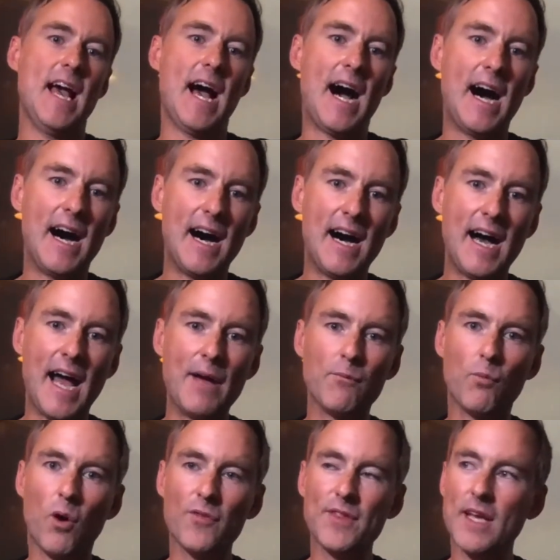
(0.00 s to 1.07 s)
And
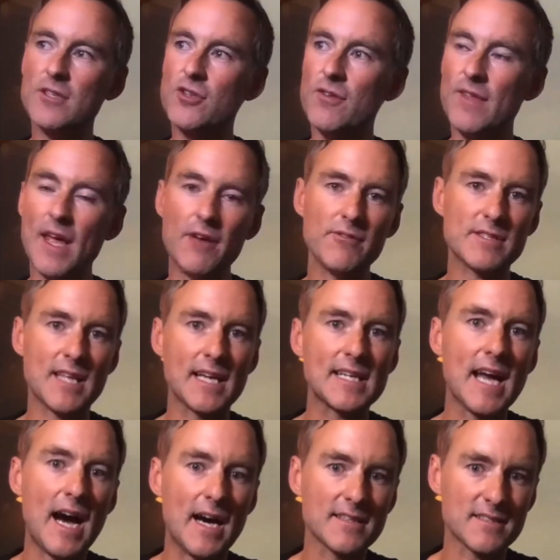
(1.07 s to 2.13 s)
what they do there is they
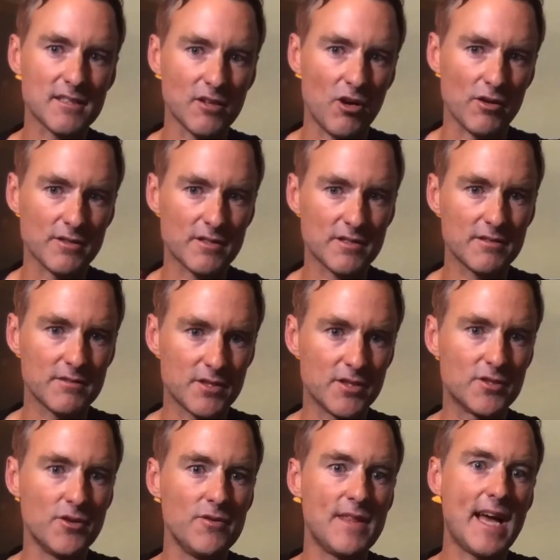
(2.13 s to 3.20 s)
cast lots to
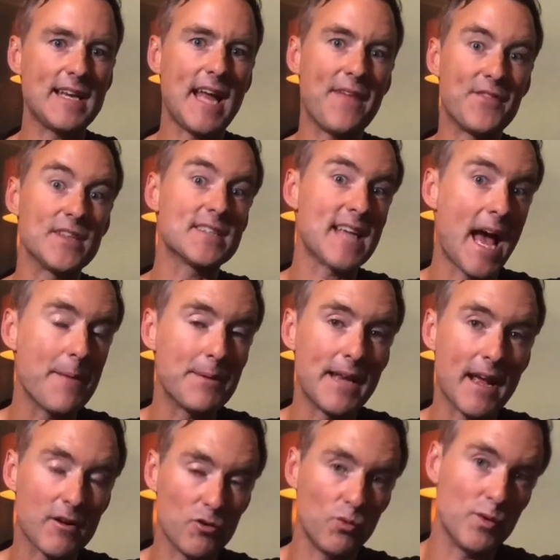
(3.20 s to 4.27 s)
do that at the
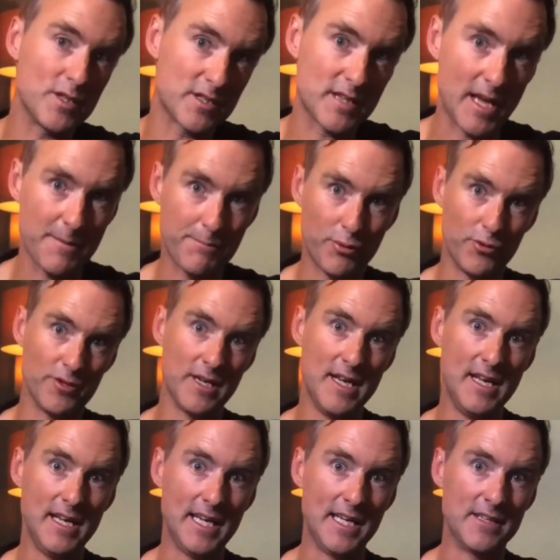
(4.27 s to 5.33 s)
tabernacle, which they put
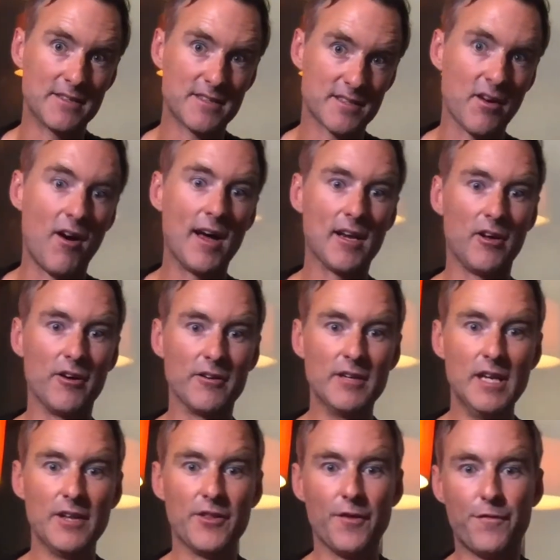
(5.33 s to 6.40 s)
in Shiloh.
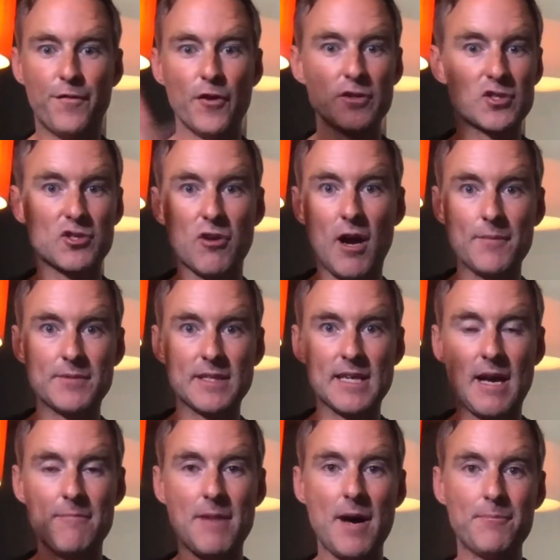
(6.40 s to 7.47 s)
The first tribe to
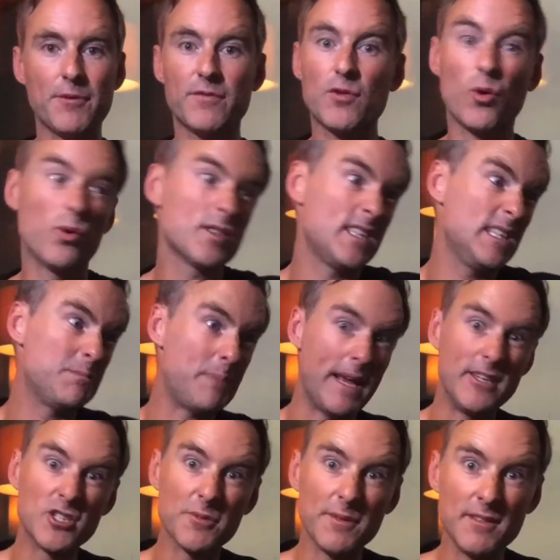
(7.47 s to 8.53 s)
come up, of course, is
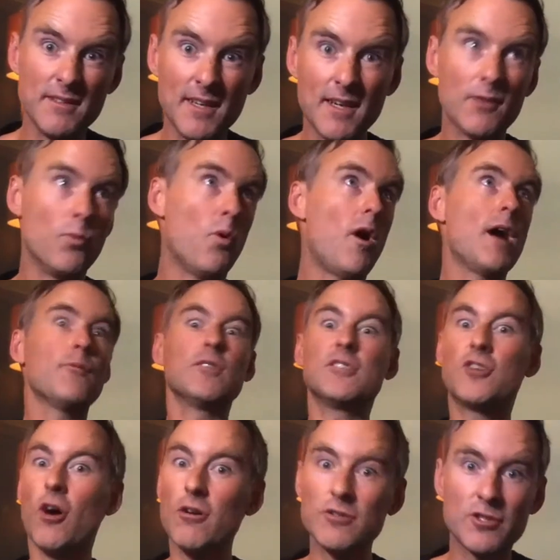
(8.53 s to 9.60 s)
Benjamin. Why would
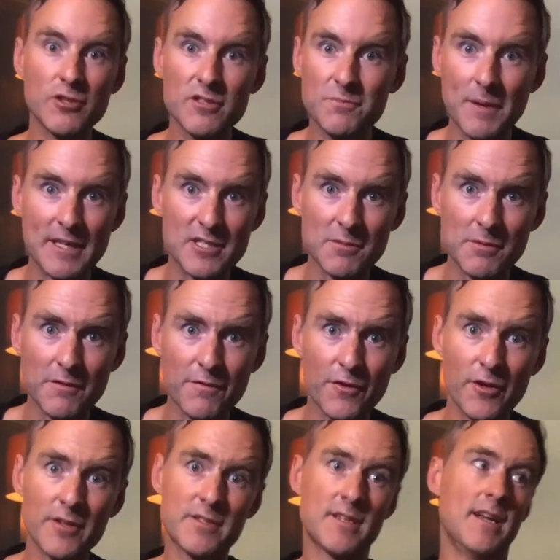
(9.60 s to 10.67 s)
God choose Benjamin
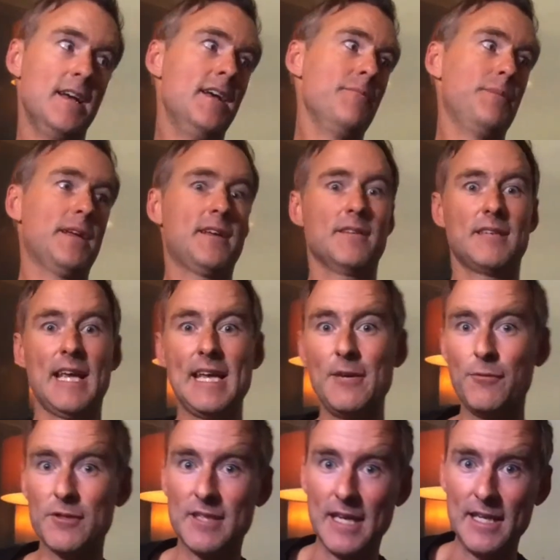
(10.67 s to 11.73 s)
first? Because he
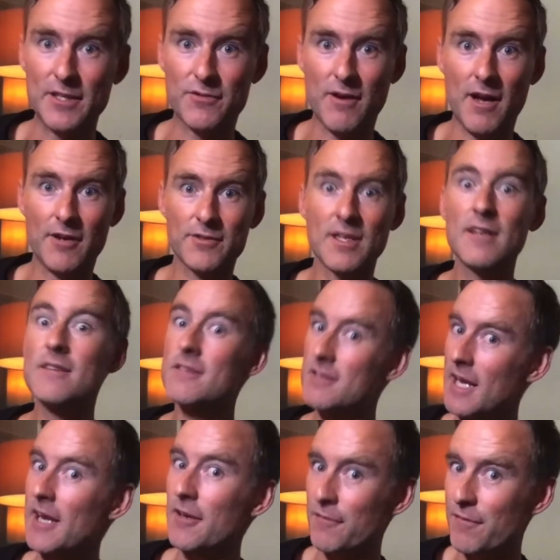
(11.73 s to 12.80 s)
was Israel's
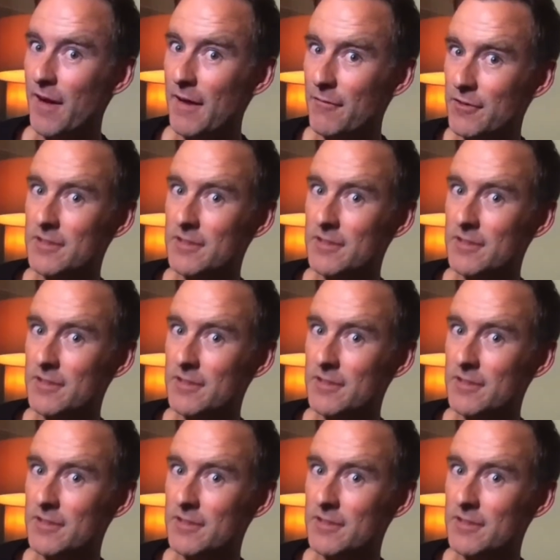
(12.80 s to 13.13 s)
second favorite